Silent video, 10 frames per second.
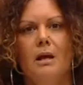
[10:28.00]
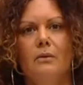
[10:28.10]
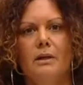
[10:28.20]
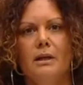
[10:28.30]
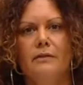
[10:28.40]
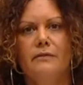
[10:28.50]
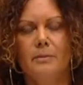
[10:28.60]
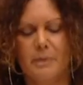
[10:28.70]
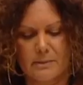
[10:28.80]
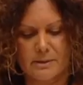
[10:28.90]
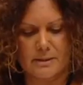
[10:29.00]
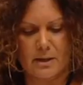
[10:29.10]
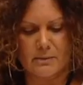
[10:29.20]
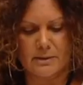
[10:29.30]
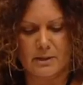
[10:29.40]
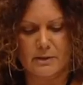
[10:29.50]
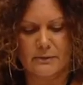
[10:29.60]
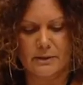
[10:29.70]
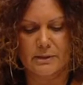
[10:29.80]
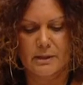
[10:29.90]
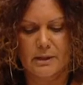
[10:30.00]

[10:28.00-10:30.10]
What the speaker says: Relief the plebiscite was over,